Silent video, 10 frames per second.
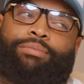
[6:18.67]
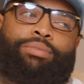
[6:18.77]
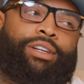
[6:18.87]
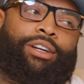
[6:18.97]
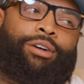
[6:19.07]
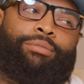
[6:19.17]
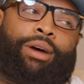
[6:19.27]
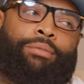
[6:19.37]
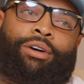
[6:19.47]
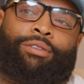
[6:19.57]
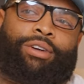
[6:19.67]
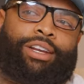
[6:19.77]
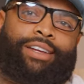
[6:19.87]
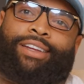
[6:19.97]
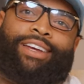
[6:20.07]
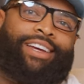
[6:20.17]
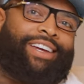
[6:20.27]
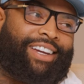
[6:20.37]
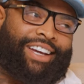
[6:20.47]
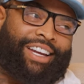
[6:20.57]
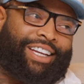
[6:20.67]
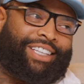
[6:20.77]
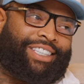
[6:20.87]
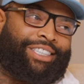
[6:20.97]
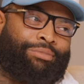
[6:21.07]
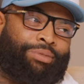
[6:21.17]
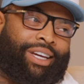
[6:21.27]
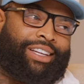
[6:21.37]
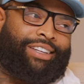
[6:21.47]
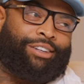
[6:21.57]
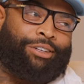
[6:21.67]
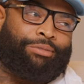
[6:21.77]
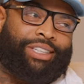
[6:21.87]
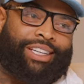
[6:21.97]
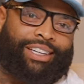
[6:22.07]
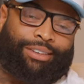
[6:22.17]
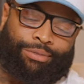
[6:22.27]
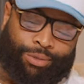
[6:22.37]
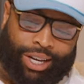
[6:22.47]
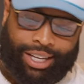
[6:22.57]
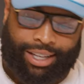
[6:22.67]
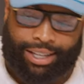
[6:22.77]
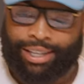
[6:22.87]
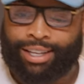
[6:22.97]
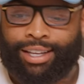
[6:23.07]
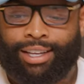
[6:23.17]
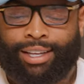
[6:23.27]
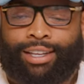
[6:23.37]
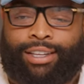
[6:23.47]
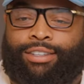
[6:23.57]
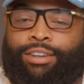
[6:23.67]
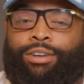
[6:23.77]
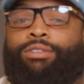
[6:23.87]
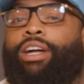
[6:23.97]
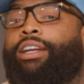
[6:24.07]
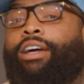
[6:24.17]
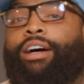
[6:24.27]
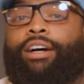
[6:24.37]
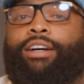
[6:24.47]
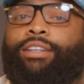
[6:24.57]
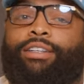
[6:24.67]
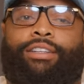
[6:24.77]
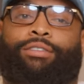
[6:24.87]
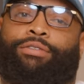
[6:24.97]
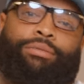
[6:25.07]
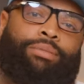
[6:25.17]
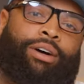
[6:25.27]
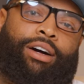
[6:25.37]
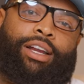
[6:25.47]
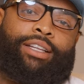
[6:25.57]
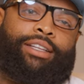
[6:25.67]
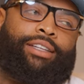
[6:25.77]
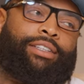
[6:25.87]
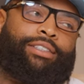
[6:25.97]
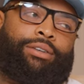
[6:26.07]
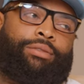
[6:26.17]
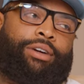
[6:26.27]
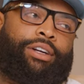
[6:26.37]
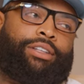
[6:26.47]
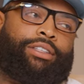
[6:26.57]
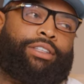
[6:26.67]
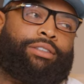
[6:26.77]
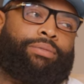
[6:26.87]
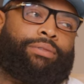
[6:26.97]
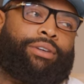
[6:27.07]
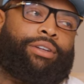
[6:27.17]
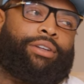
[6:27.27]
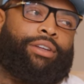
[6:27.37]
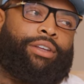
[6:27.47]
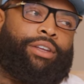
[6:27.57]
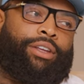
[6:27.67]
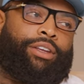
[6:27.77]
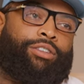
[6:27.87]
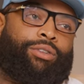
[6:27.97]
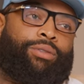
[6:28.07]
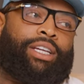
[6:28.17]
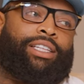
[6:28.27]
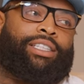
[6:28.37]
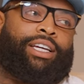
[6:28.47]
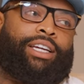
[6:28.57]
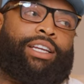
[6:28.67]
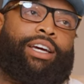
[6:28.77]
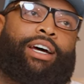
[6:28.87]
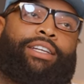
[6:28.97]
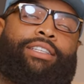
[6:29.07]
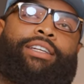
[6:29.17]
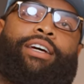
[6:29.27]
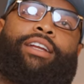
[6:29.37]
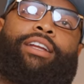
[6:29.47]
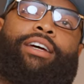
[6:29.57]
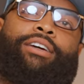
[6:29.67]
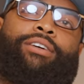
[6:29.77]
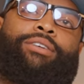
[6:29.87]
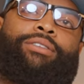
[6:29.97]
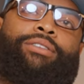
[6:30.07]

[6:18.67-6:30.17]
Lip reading: put it on me. I'm already kind of anticipating, you know what I'm saying? I'm waiting. So he was like, nah, football, like, the least of your worries at this point. So when he said that, I just kind of like, oh,